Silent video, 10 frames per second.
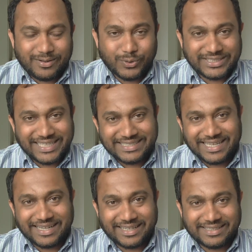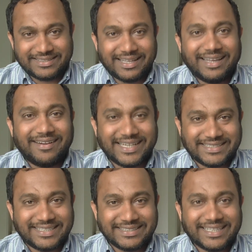OCI status, and
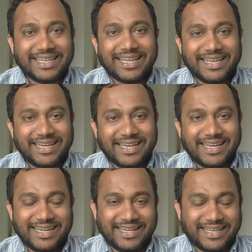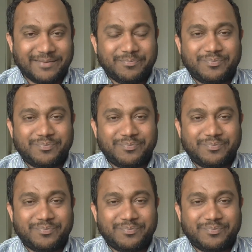residency in India.